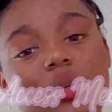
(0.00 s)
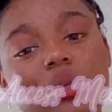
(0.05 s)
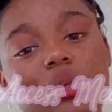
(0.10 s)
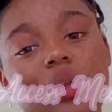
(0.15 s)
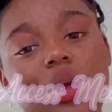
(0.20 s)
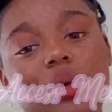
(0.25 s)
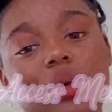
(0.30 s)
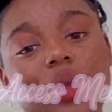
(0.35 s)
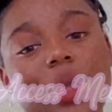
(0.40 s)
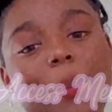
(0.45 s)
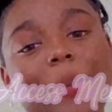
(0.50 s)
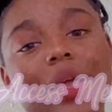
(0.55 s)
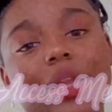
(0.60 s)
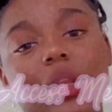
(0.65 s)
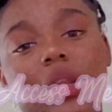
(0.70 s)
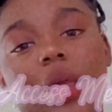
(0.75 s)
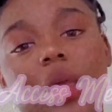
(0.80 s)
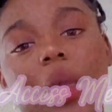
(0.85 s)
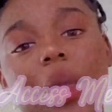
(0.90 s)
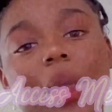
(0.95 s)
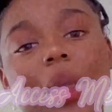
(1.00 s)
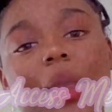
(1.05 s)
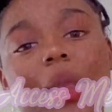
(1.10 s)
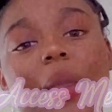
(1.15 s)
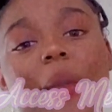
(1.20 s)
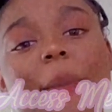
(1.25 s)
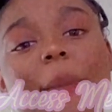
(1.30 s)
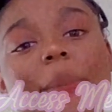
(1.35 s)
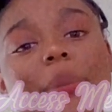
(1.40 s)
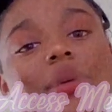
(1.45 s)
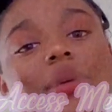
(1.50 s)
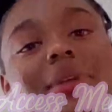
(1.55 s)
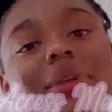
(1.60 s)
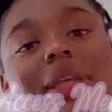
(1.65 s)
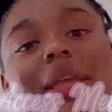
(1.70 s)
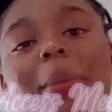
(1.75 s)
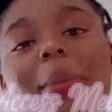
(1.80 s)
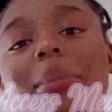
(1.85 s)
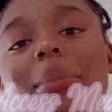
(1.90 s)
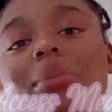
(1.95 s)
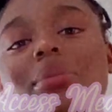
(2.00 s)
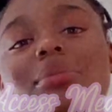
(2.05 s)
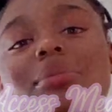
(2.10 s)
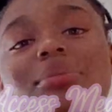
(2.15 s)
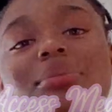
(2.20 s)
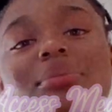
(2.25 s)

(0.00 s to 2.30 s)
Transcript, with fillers: You know, get my get get.